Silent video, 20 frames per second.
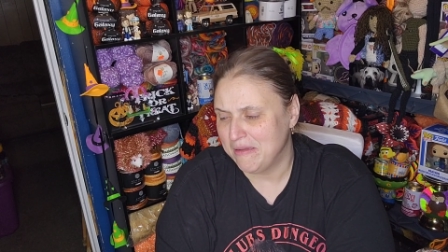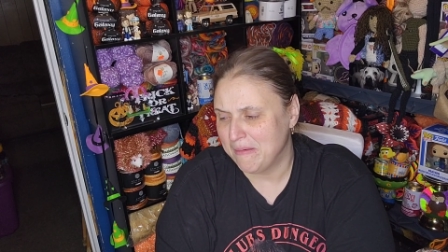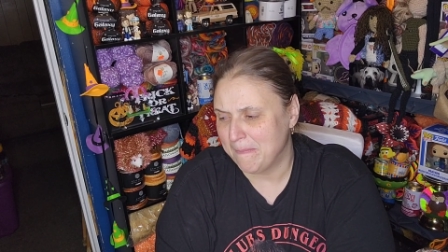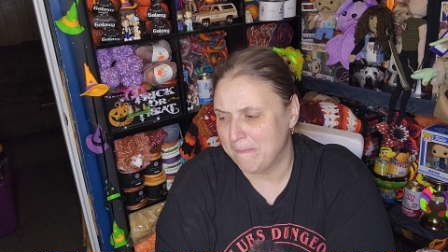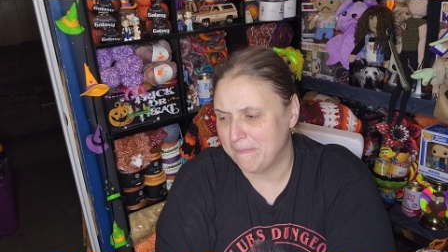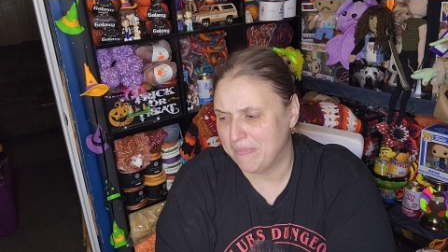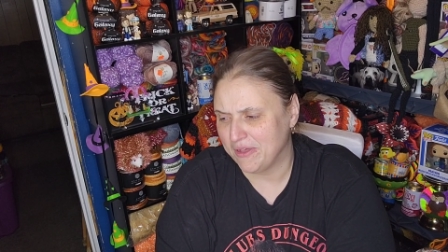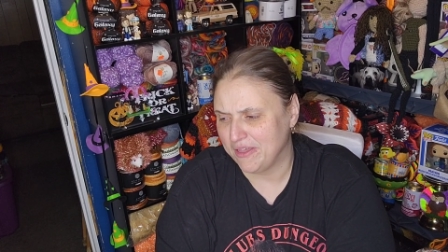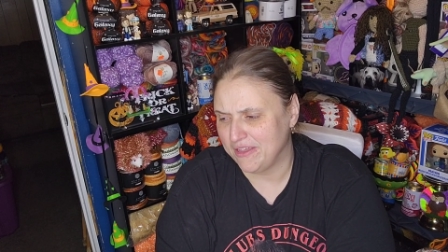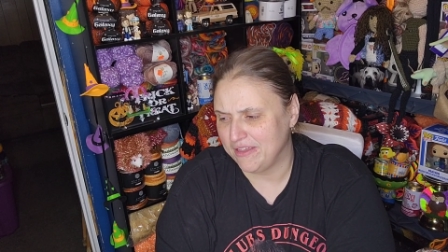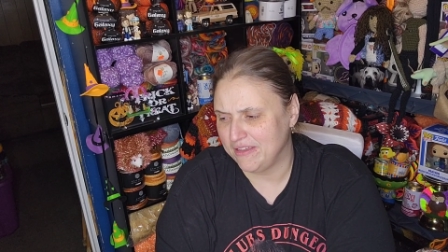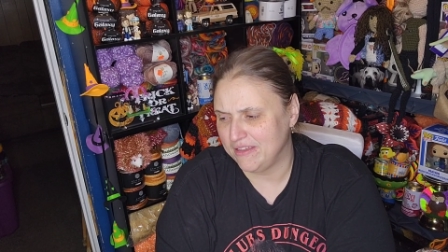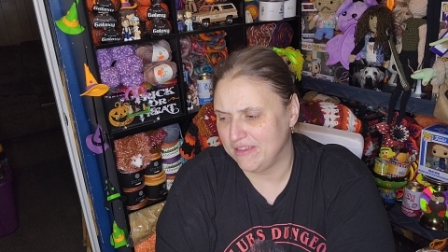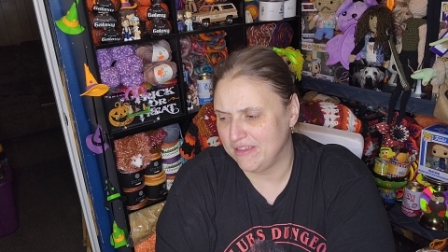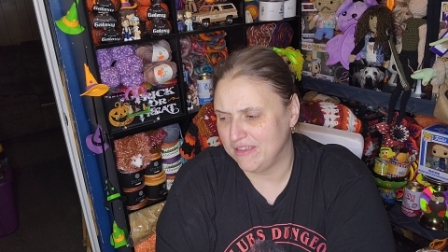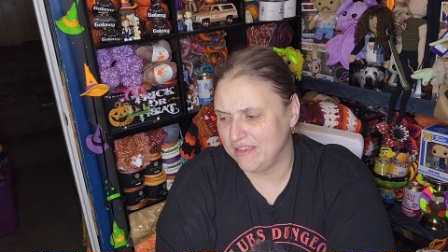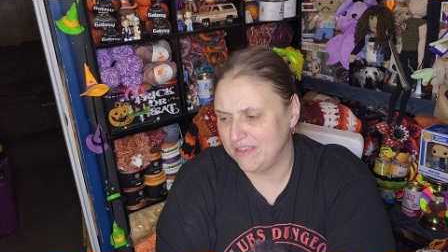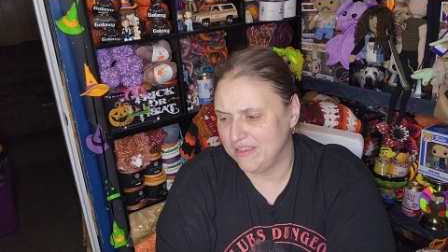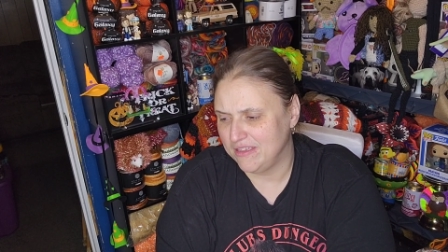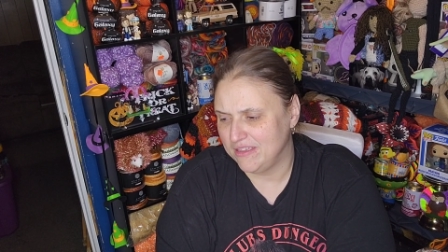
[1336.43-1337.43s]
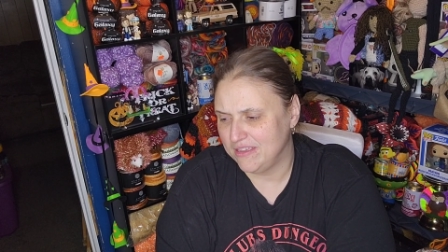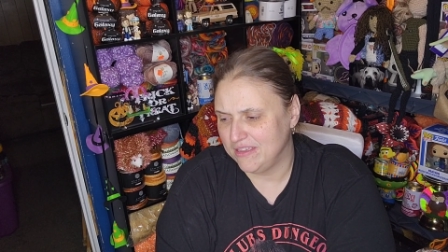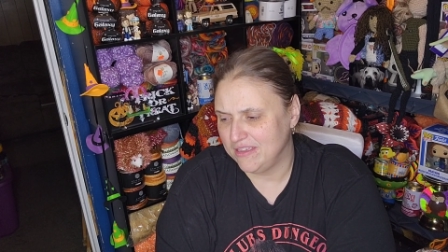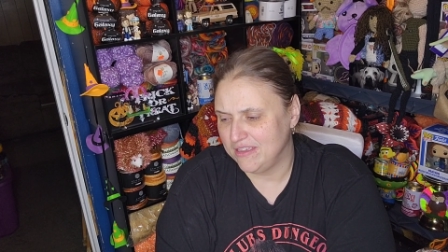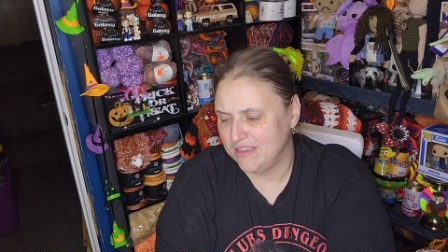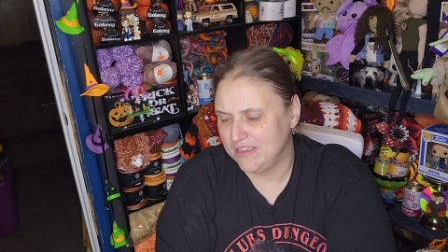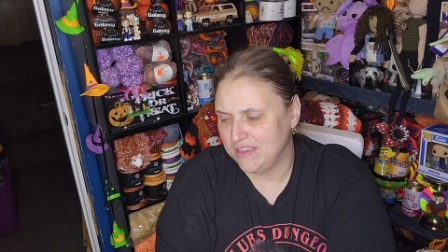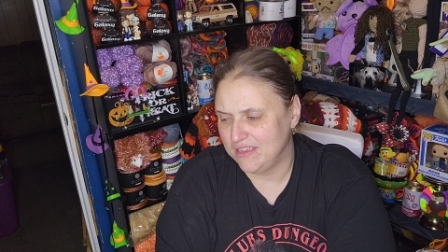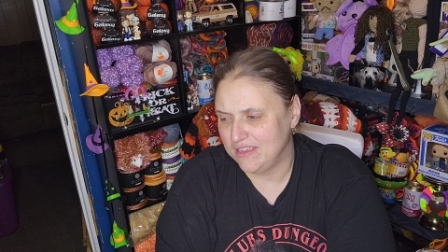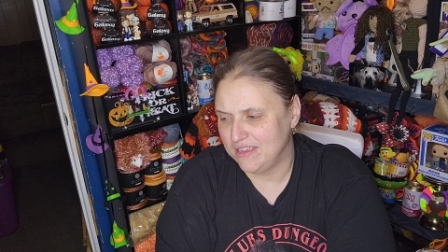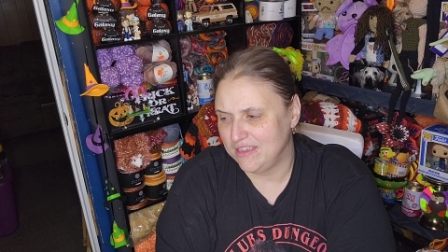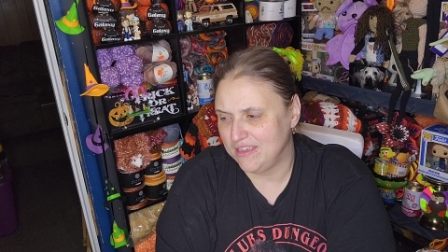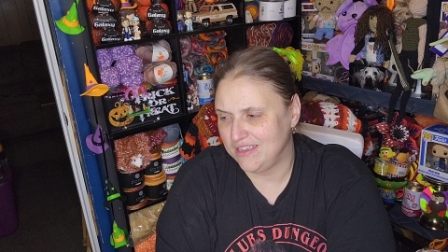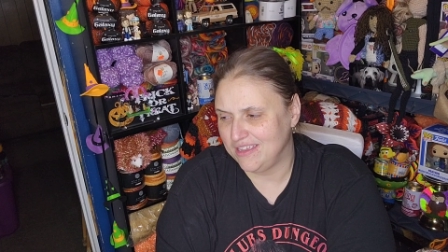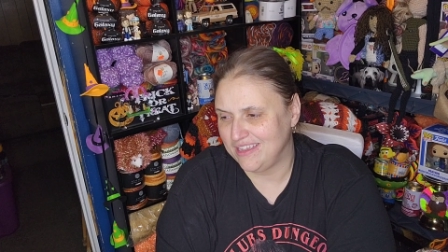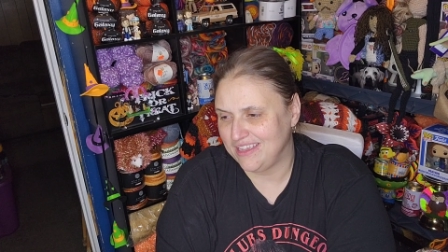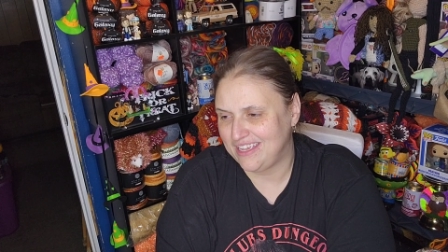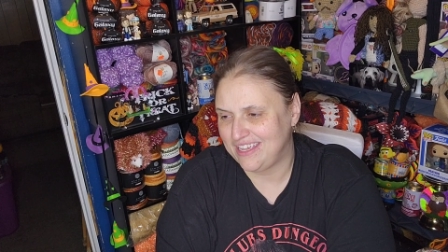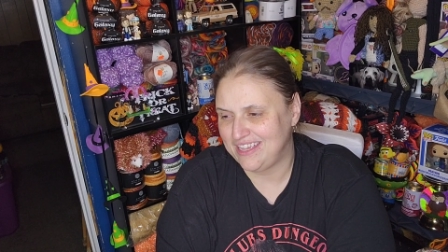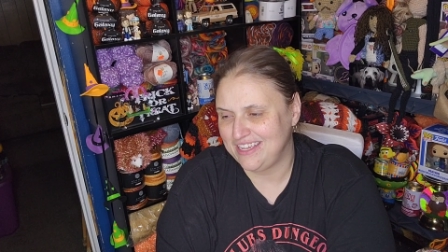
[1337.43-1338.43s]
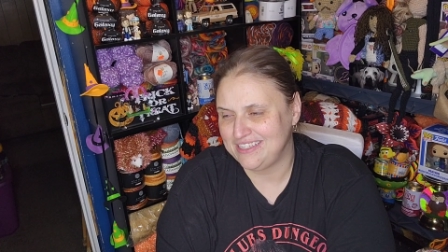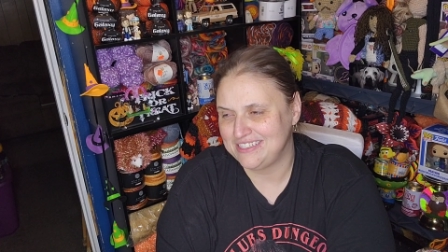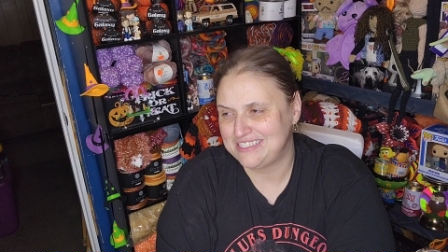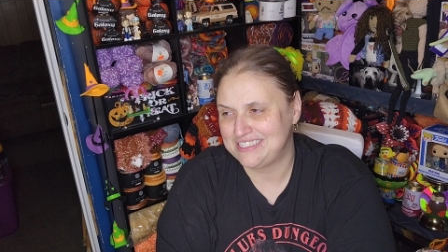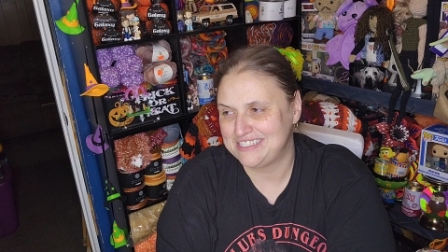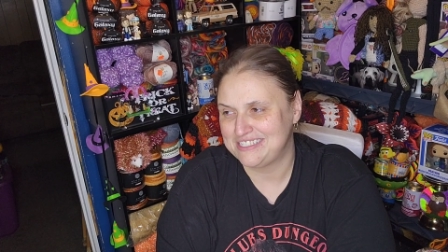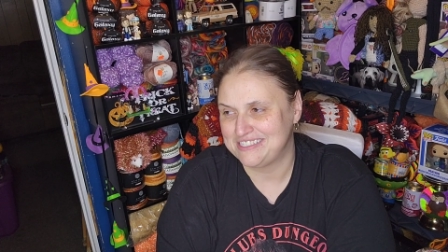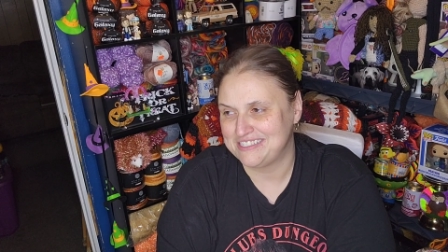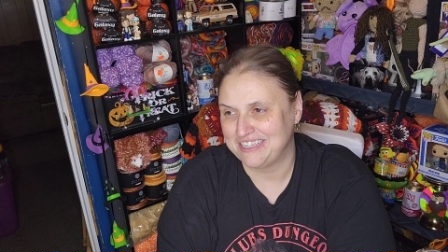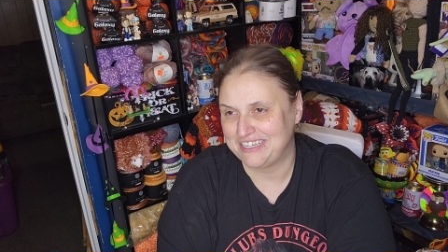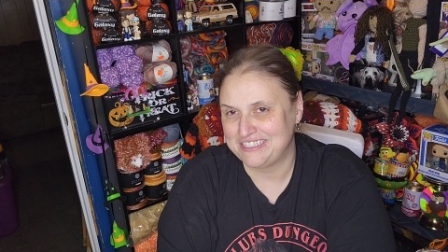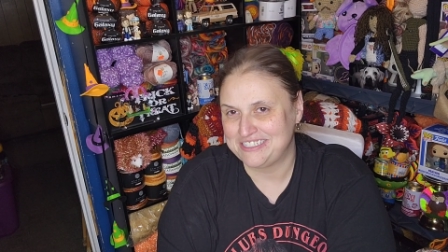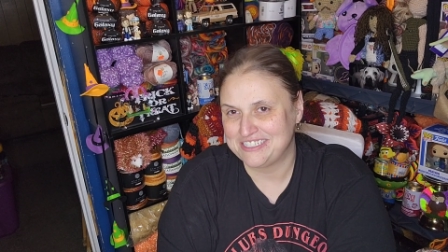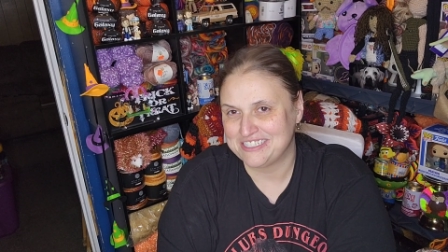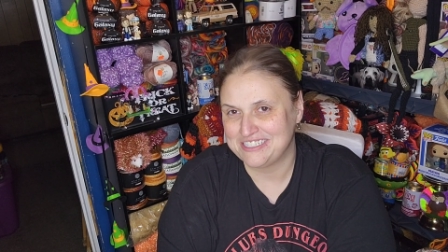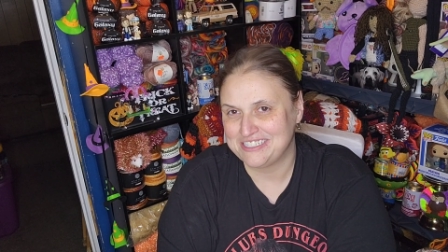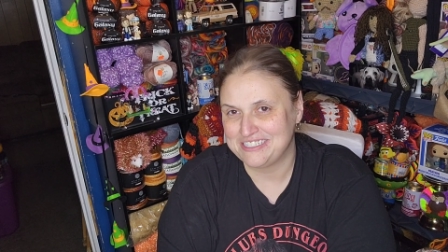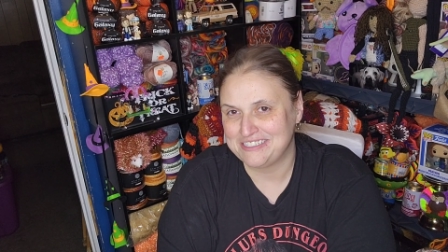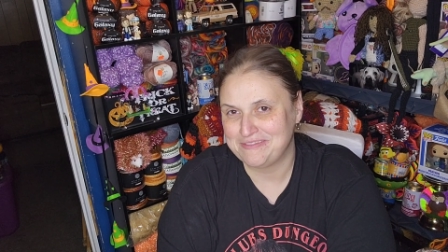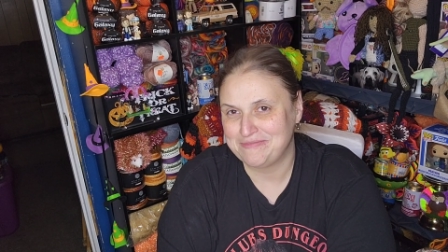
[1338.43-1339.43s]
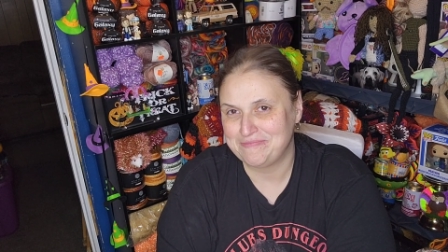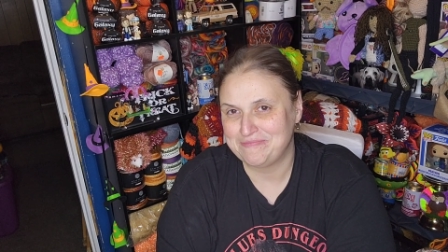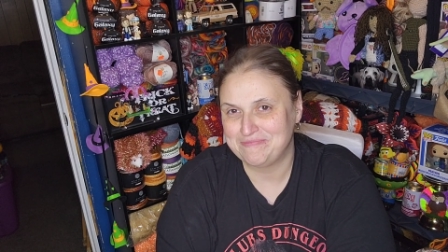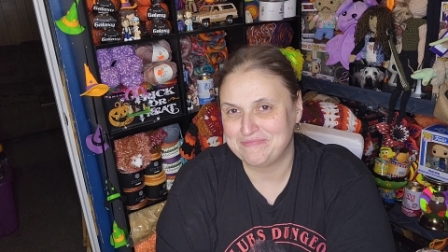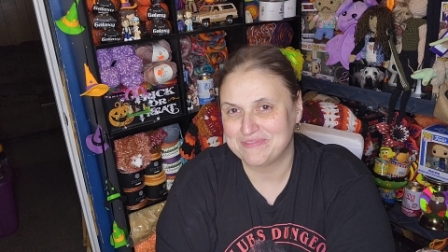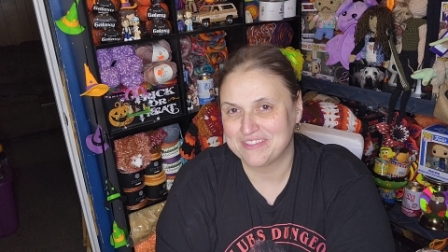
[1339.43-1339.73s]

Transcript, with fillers: But he's such a